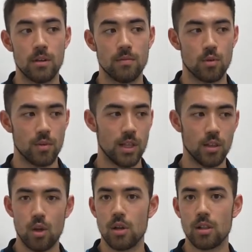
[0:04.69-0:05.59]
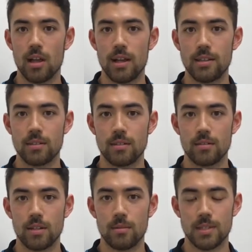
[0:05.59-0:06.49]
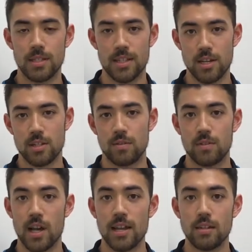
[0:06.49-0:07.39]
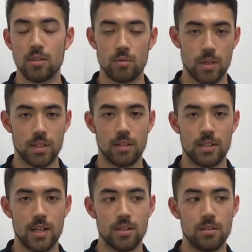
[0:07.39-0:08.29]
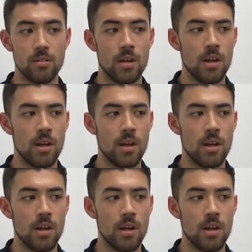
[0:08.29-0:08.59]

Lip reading: for really localized sensations of tightness or muscular tension.